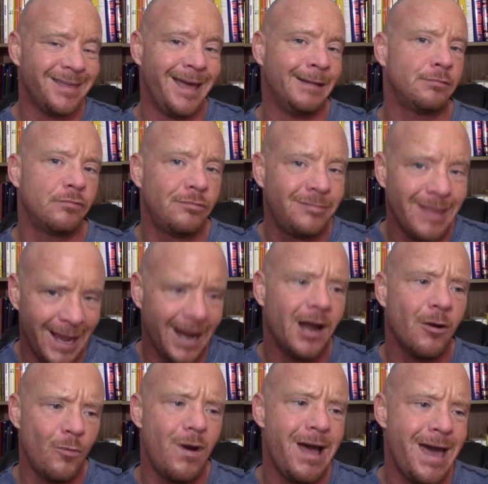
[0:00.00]
that
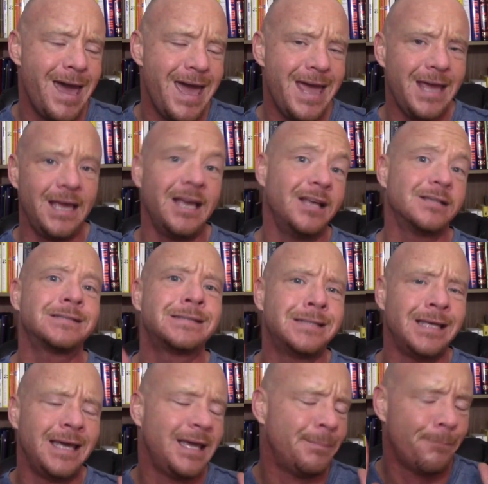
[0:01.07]
their way is
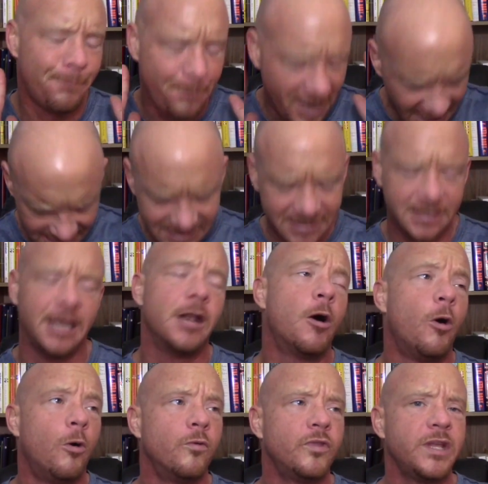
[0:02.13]
the best and
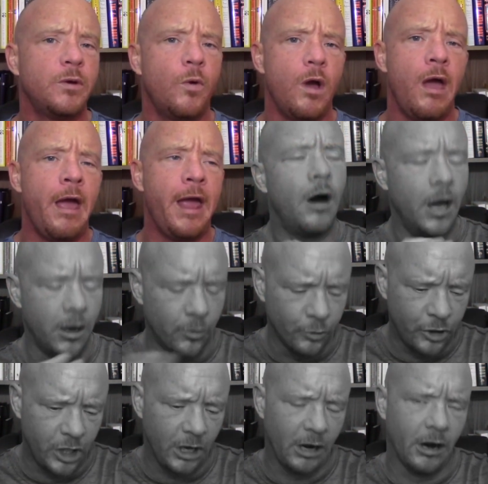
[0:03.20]
only way. I
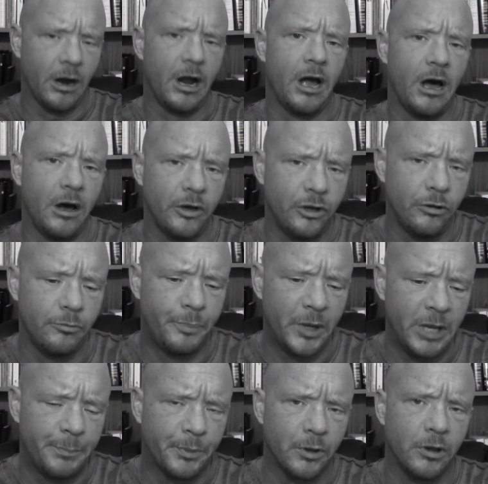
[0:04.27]
don't care how you
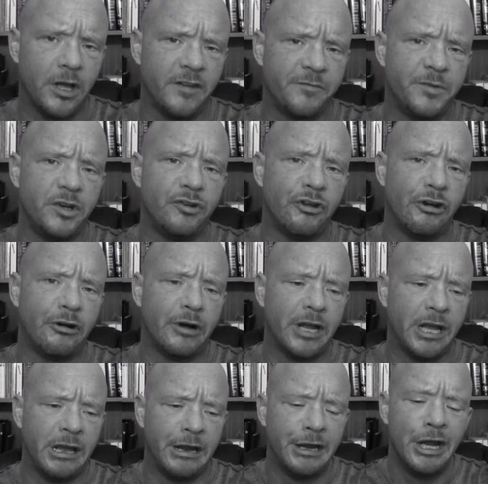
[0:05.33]
people have been
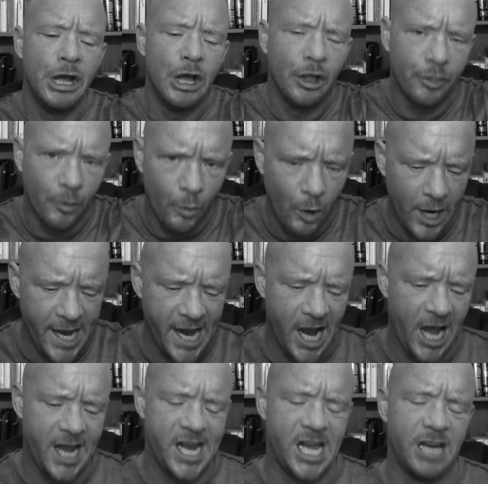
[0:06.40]
doing it, the way
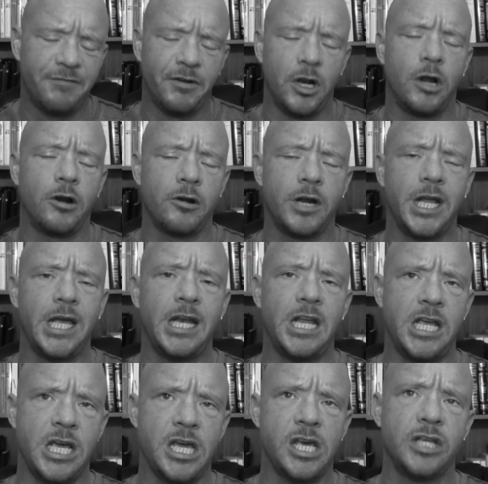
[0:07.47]
I have learned it
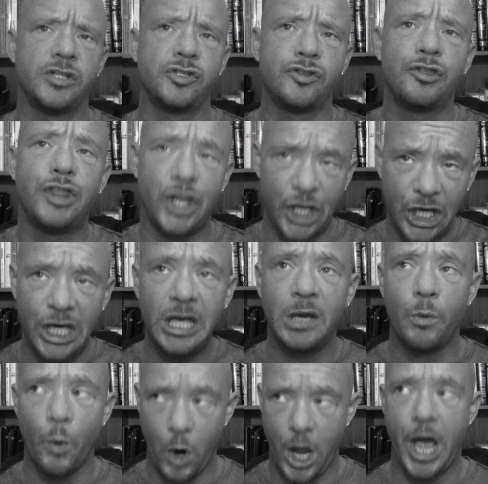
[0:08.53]
is the
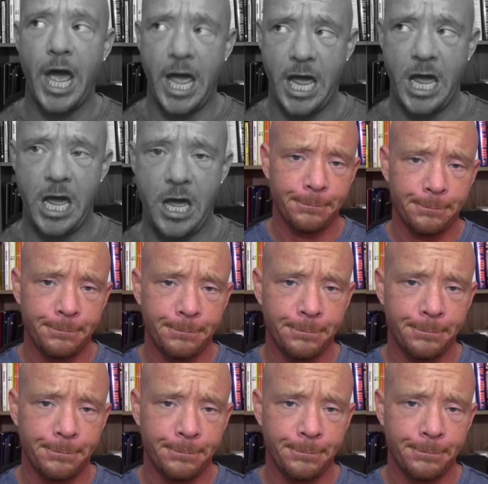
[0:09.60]
way.